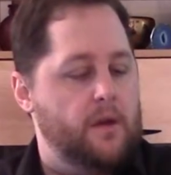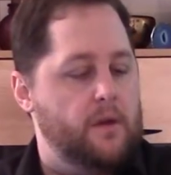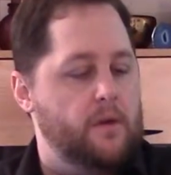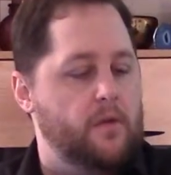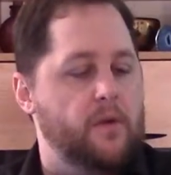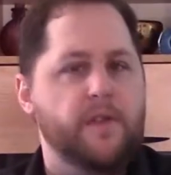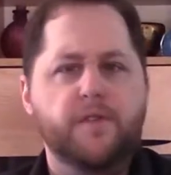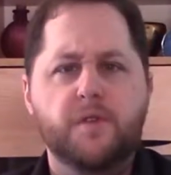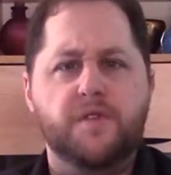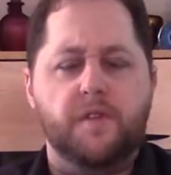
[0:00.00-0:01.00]
Well, this
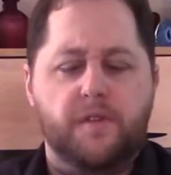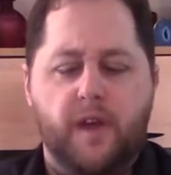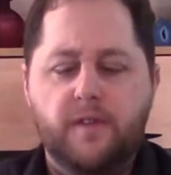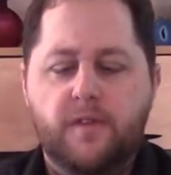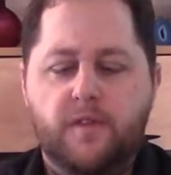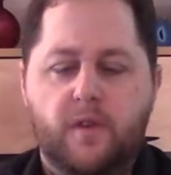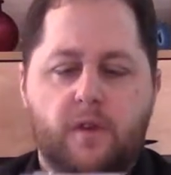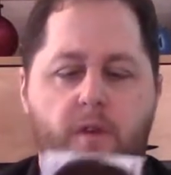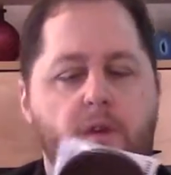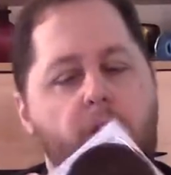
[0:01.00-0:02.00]
looks intense.
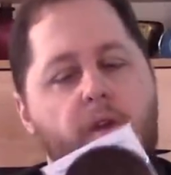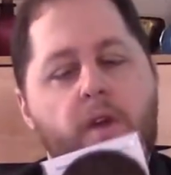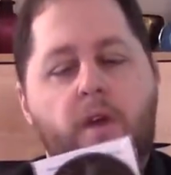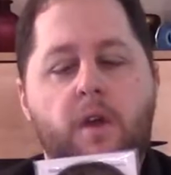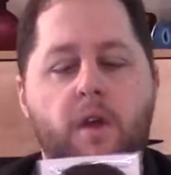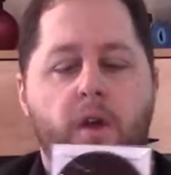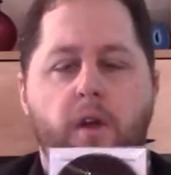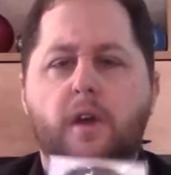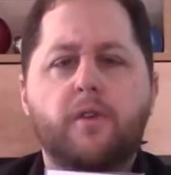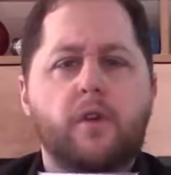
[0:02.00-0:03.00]

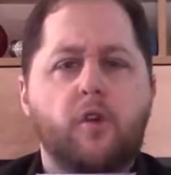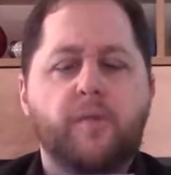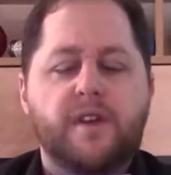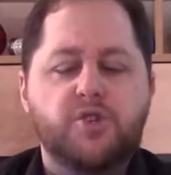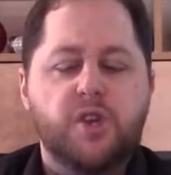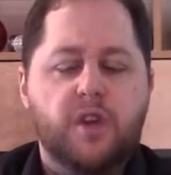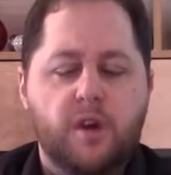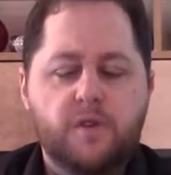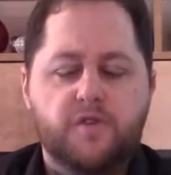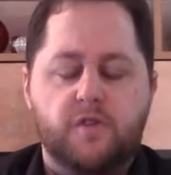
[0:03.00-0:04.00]
Another RPG
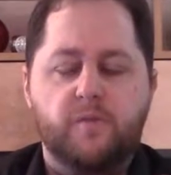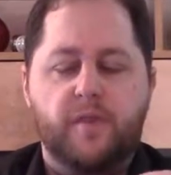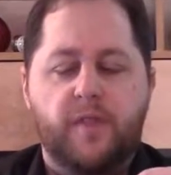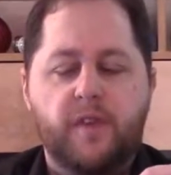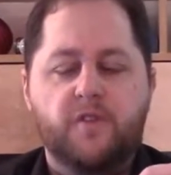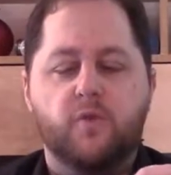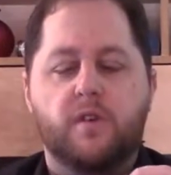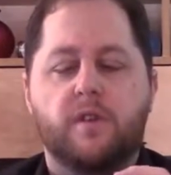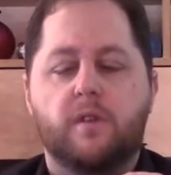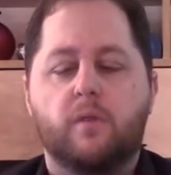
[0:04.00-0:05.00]
coaster, but this
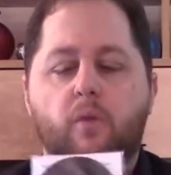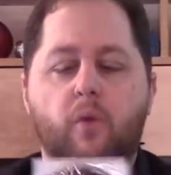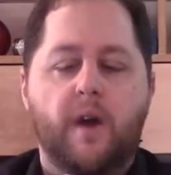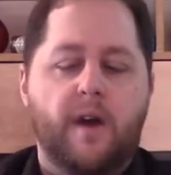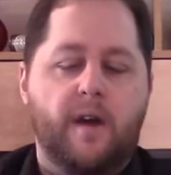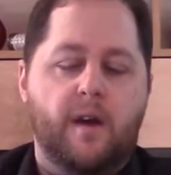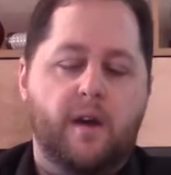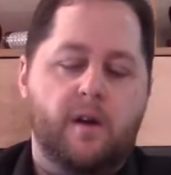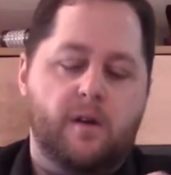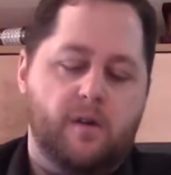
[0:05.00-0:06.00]
one,
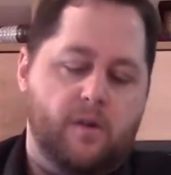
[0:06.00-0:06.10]
wow.